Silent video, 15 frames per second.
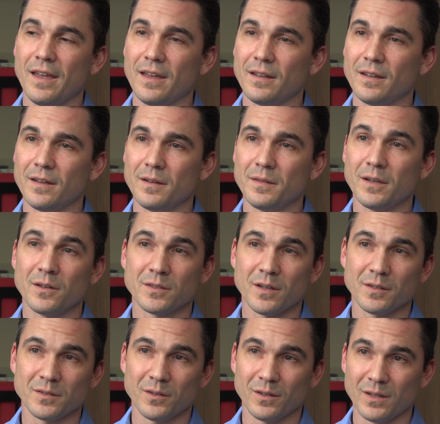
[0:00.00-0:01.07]
And there's
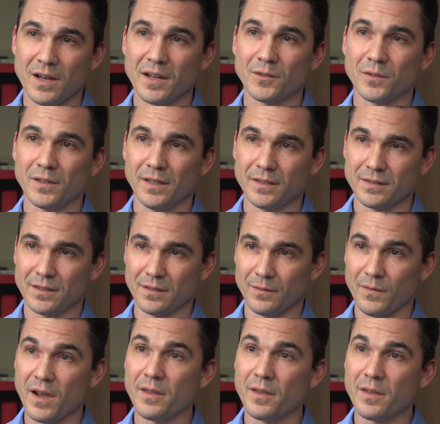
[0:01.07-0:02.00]
also a laundry list of